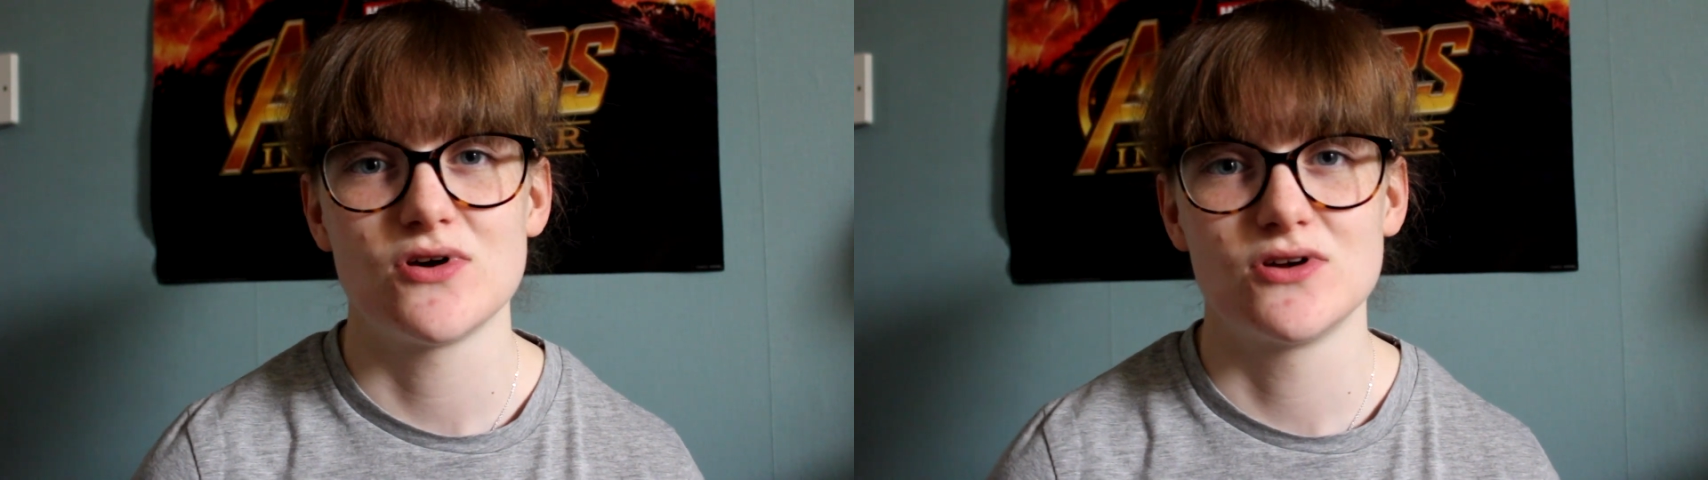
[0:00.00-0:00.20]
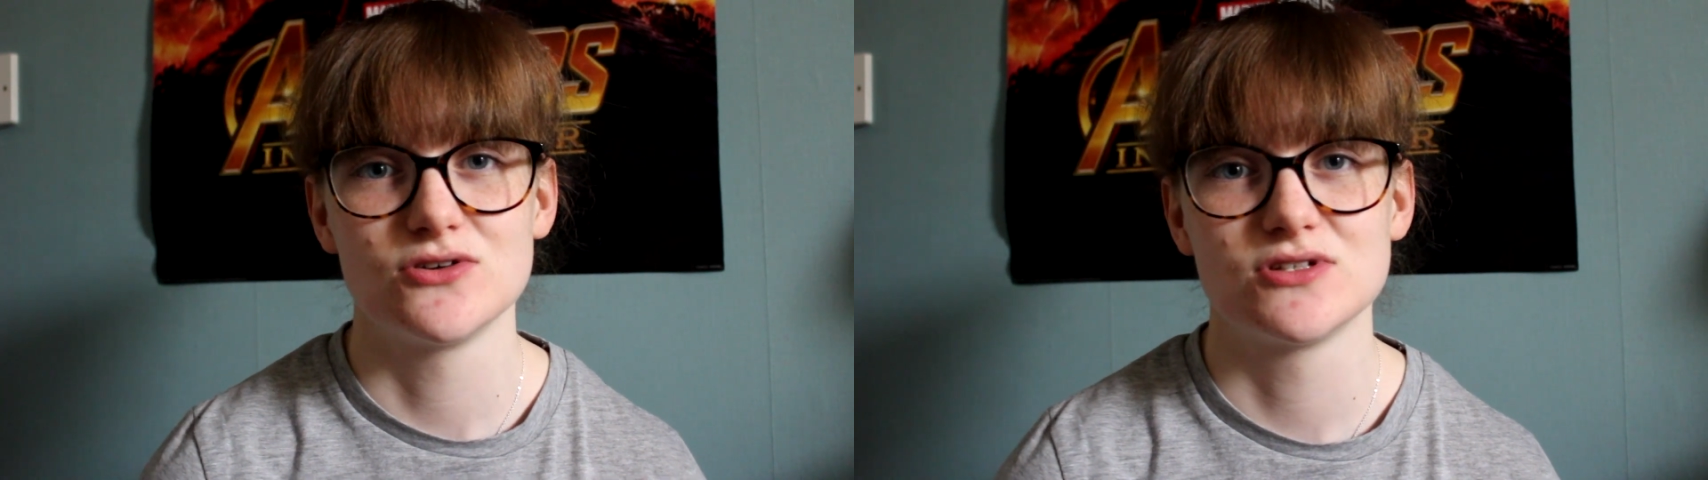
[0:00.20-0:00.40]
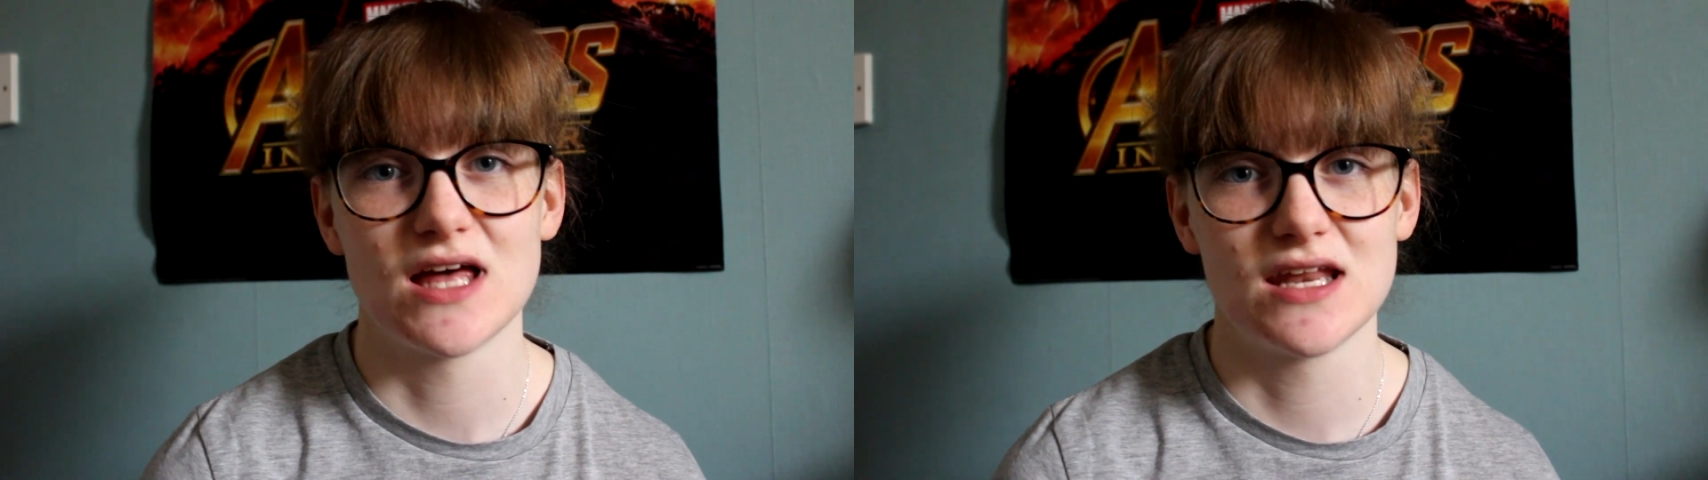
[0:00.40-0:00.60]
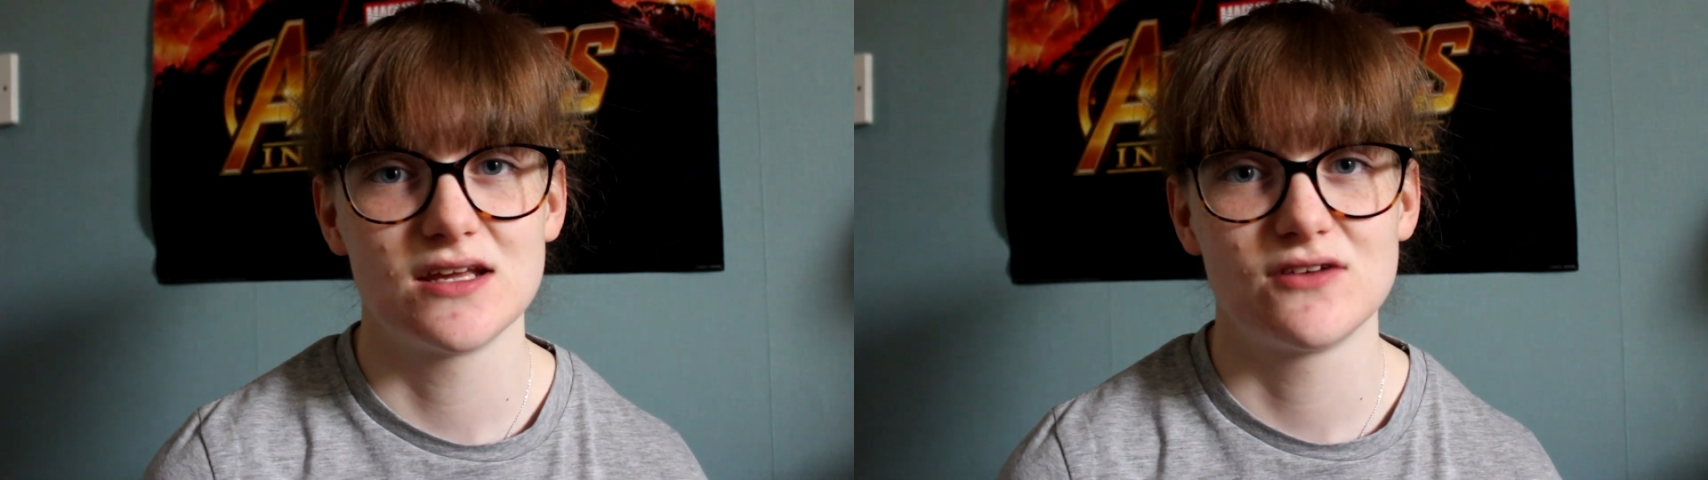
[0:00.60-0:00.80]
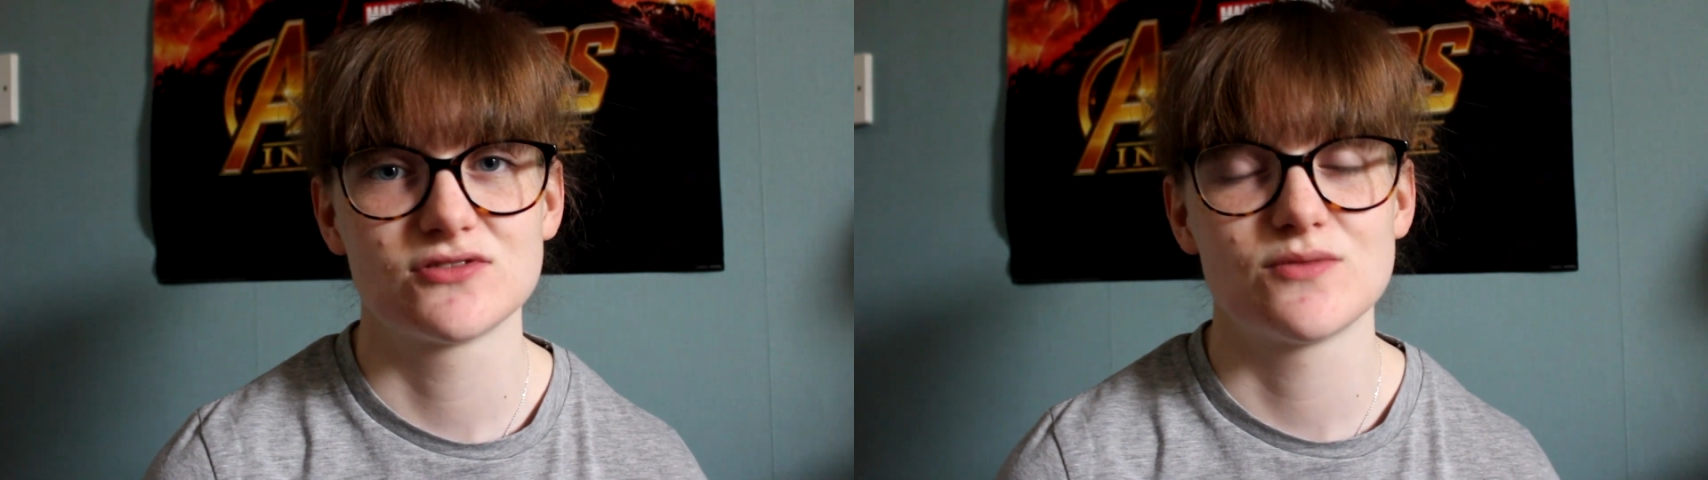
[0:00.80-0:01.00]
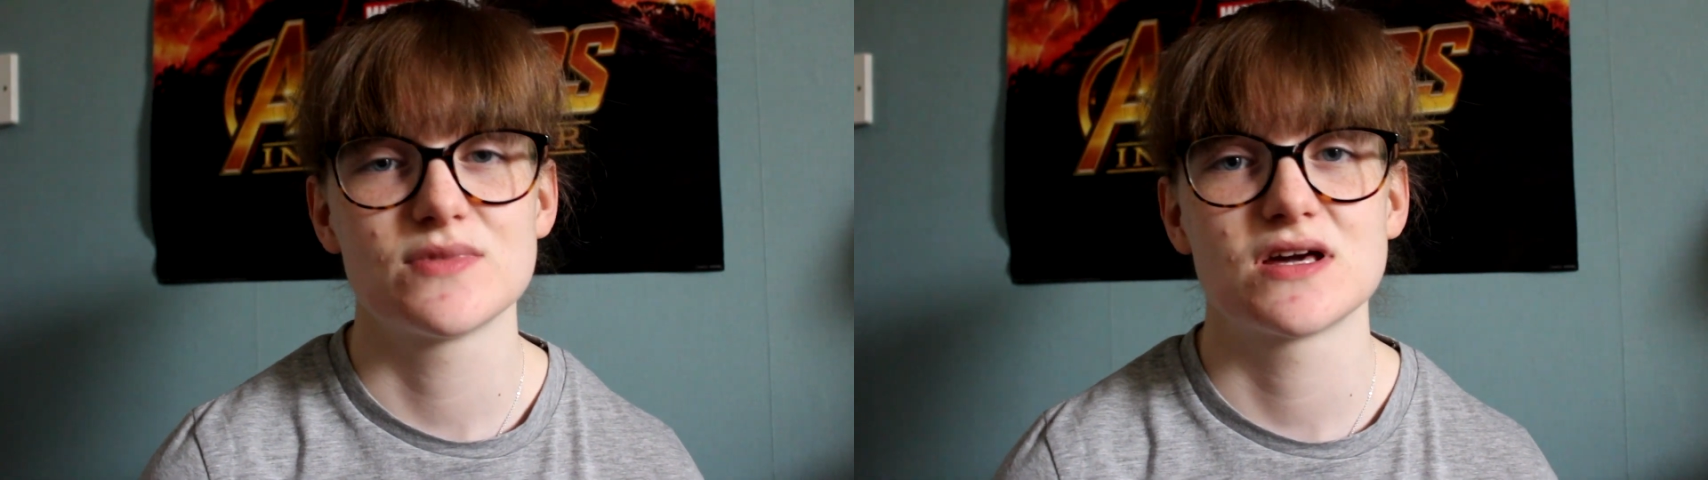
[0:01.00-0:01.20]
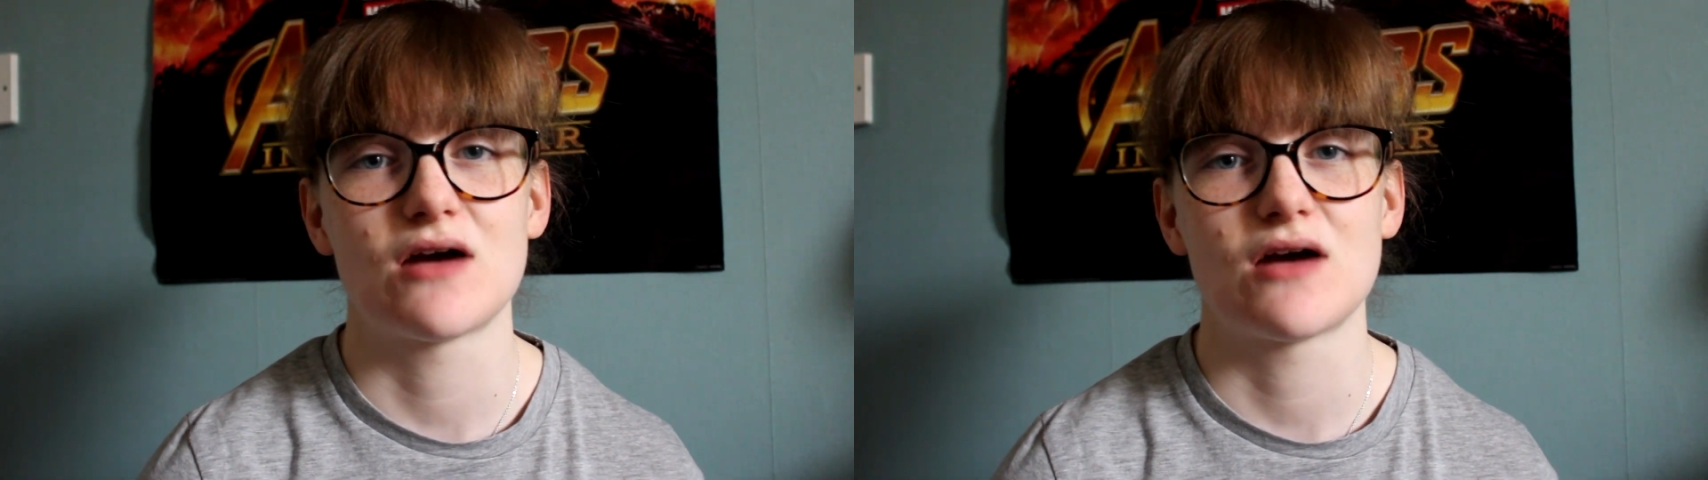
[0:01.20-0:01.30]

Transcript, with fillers: understanding of something.